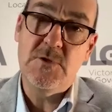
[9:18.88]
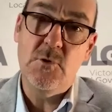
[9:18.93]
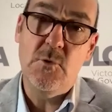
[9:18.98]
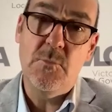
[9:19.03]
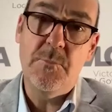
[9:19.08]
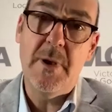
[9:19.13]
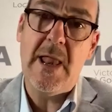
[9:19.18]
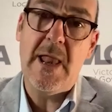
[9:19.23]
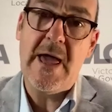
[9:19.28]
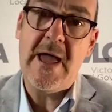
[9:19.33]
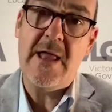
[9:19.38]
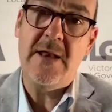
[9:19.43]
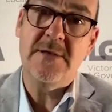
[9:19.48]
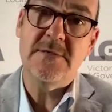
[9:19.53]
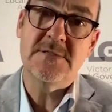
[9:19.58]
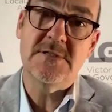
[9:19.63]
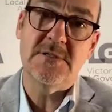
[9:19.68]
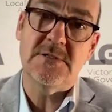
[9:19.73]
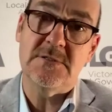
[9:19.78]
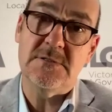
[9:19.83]
plan
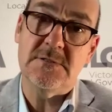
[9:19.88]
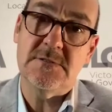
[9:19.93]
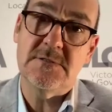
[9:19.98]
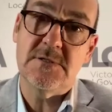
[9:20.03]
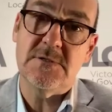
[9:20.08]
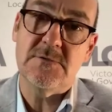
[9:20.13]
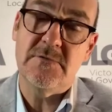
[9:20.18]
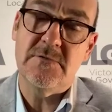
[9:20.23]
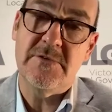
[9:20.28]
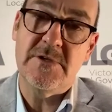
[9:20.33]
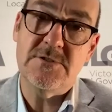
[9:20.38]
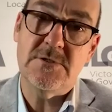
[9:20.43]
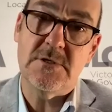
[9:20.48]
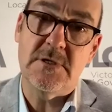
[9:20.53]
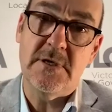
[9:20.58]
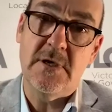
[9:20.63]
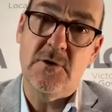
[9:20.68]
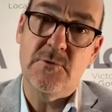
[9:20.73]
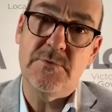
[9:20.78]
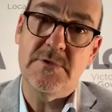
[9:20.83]
to eventually
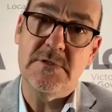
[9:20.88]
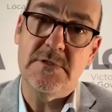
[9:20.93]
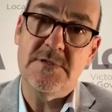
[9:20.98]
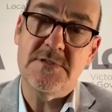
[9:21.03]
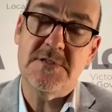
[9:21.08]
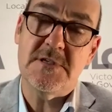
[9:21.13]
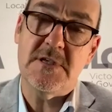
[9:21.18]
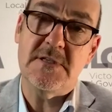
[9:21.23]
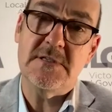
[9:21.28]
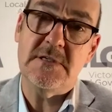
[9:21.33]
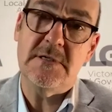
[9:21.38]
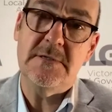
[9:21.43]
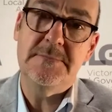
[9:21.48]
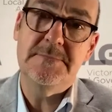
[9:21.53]
open the centre?